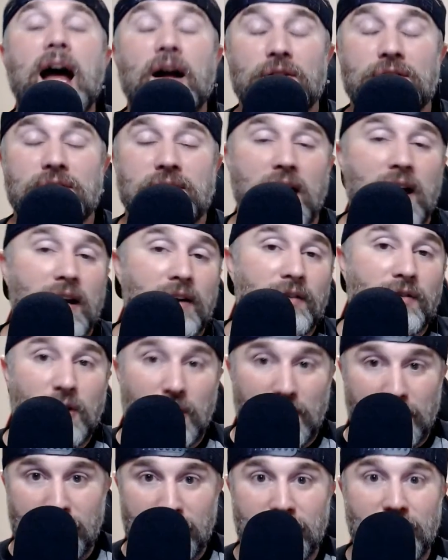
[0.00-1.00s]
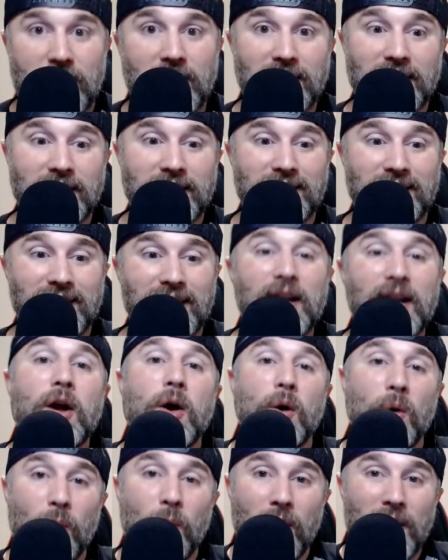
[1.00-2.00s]
Outside of Curt Schilling,
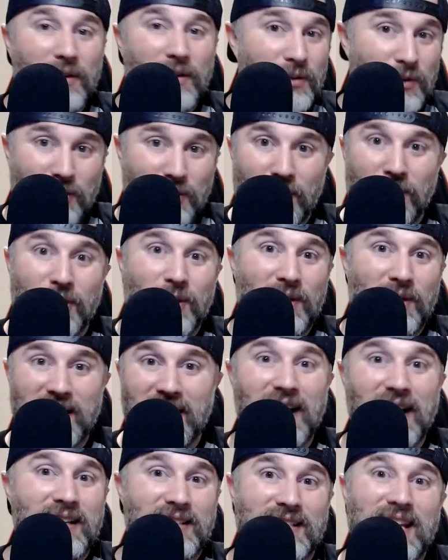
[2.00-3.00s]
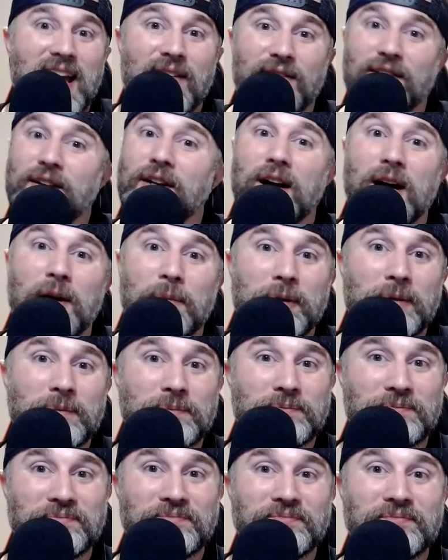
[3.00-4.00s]
what do the three guys have in common?
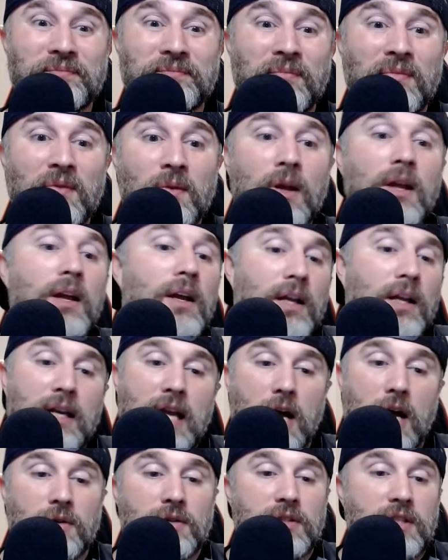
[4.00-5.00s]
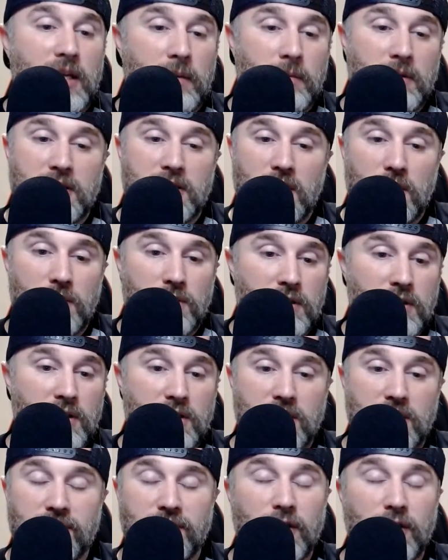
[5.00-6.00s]
Now, Sammy Sosa
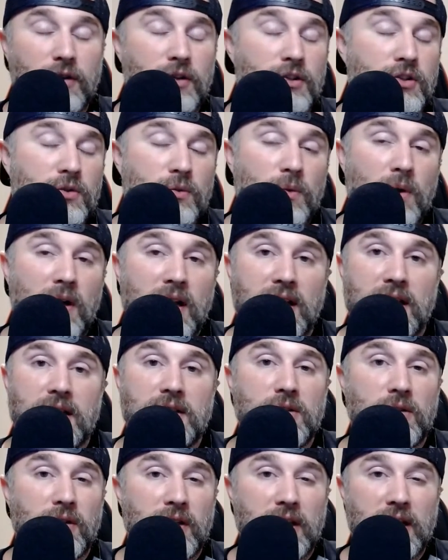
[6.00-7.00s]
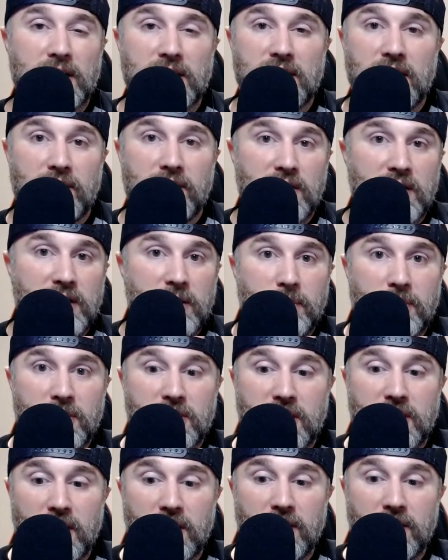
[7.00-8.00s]
is the furthest away. He's only got
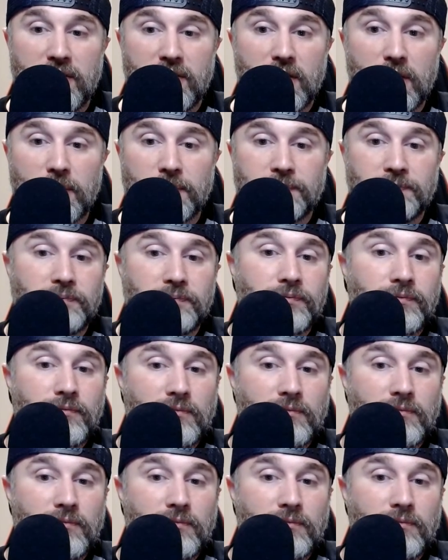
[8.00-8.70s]
17% of the vote,